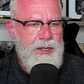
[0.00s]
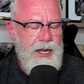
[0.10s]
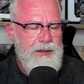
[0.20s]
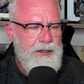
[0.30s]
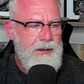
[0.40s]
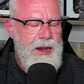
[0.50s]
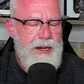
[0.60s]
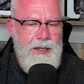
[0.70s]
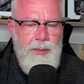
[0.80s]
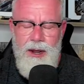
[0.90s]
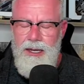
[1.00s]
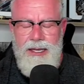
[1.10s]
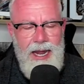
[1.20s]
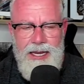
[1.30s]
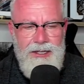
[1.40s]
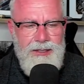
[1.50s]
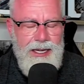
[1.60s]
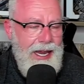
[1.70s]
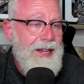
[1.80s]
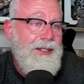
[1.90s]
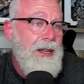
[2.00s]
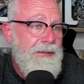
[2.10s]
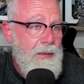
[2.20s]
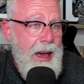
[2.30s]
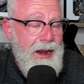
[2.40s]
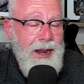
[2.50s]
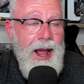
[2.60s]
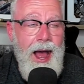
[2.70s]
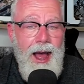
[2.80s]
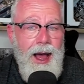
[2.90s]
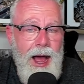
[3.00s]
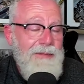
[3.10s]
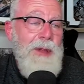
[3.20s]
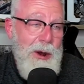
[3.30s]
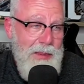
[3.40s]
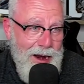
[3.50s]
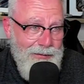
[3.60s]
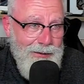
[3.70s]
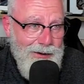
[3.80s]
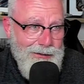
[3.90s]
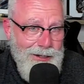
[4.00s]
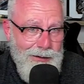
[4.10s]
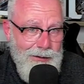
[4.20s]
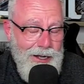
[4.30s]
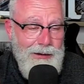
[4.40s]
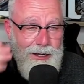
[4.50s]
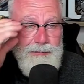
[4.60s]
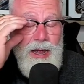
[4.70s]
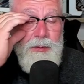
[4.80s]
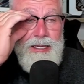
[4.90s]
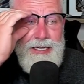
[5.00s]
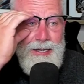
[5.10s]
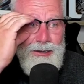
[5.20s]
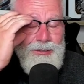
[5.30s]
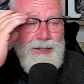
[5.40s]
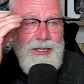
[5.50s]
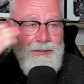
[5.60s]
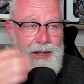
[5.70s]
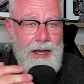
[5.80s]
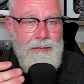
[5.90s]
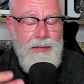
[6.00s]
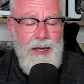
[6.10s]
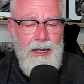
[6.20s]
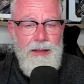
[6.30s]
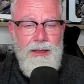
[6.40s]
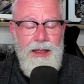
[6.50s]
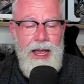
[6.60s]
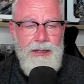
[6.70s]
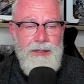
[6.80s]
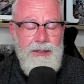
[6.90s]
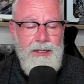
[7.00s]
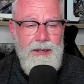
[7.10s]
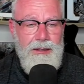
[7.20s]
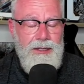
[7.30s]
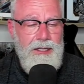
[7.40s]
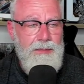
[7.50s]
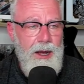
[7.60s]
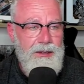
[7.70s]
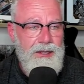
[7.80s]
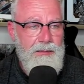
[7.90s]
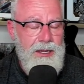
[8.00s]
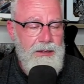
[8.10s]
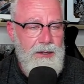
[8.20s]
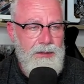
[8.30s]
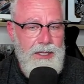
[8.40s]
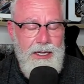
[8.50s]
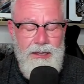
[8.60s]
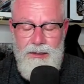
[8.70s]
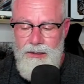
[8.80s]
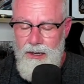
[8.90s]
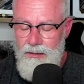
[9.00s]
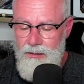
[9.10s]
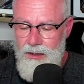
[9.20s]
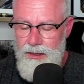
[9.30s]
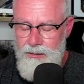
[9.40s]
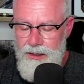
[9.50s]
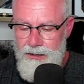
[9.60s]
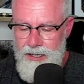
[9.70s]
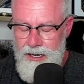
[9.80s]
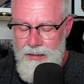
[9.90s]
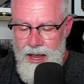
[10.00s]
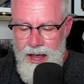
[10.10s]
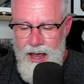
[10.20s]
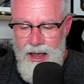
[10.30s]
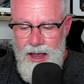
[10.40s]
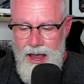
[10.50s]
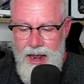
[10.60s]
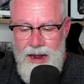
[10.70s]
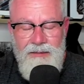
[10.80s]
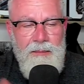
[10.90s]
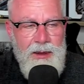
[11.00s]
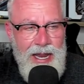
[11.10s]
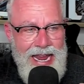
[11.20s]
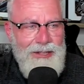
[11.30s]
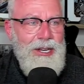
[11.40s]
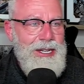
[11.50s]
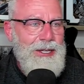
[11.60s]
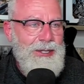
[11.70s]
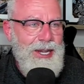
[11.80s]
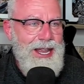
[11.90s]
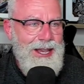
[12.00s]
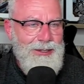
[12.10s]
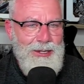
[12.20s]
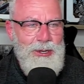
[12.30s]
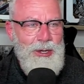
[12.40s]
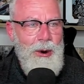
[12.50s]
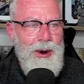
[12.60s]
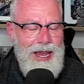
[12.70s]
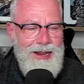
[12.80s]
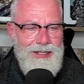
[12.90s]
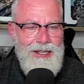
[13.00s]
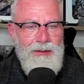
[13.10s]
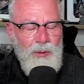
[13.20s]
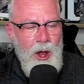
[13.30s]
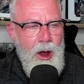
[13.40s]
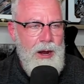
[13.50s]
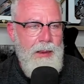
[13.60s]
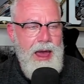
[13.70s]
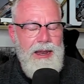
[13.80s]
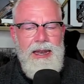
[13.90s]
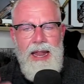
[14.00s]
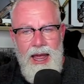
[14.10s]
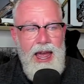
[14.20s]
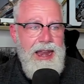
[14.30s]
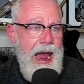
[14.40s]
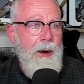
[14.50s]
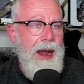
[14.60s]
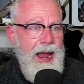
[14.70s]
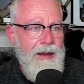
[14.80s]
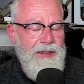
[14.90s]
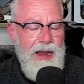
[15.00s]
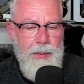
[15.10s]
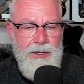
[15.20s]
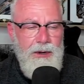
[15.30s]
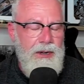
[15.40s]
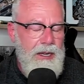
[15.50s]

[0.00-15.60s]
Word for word: out this amazing product, and I just I can't say enough about it. I've known about it for uh, uh, probably years, if not uh, the last uh, six months, I've been using it uh, with with their team, and I've, I've been itching to say this and showcase it and talk about it, and, and now I have the opportunity